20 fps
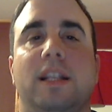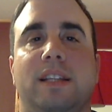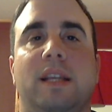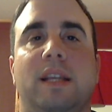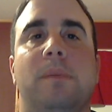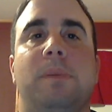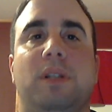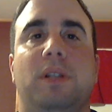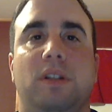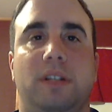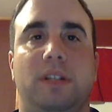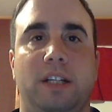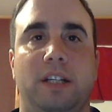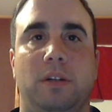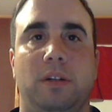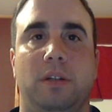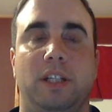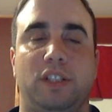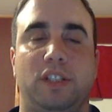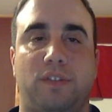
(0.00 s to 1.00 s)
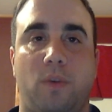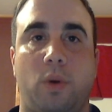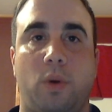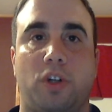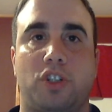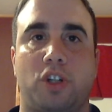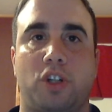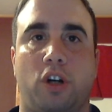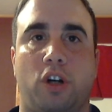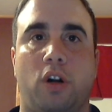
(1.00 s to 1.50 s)
the ability to at least
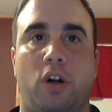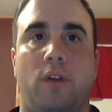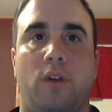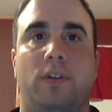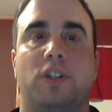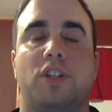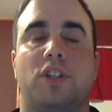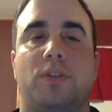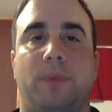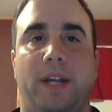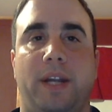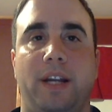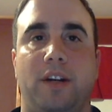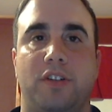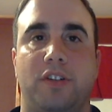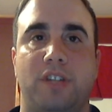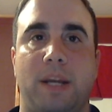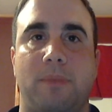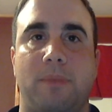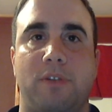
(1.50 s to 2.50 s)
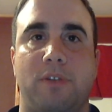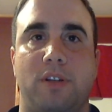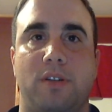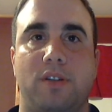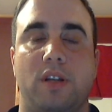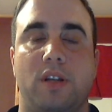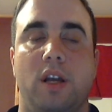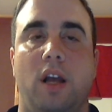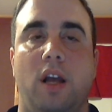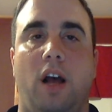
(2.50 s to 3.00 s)
force turnovers, 3
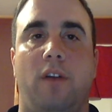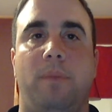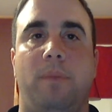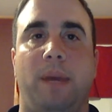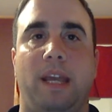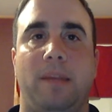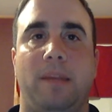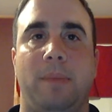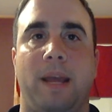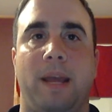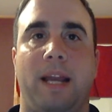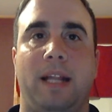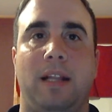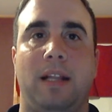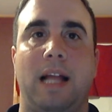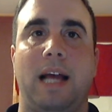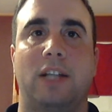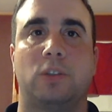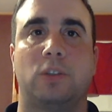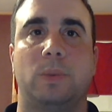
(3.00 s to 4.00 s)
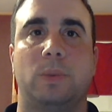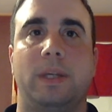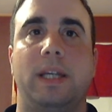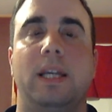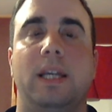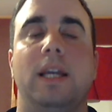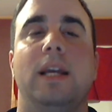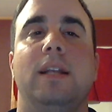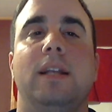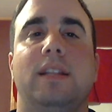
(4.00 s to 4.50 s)
interceptions of Peyton Manning last
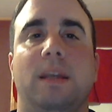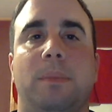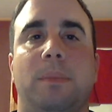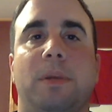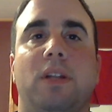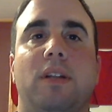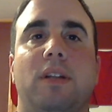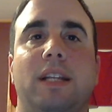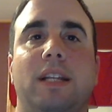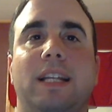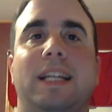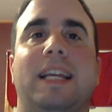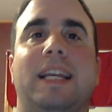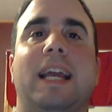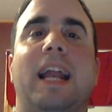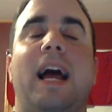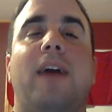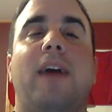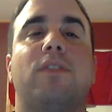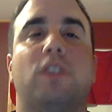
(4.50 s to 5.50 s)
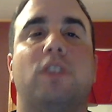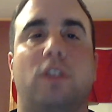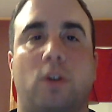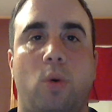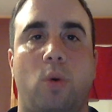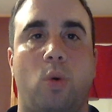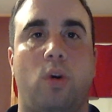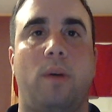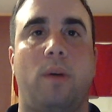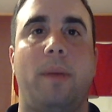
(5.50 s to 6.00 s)
week, the ability to get after the
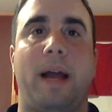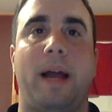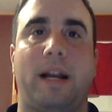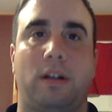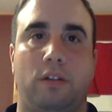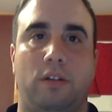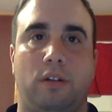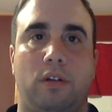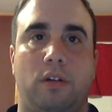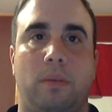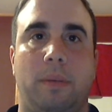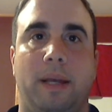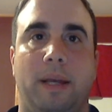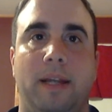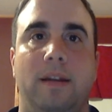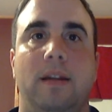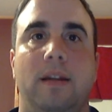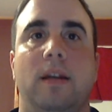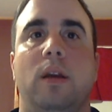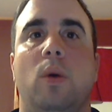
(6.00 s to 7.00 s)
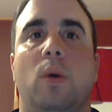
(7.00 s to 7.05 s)
quarterback a little bit,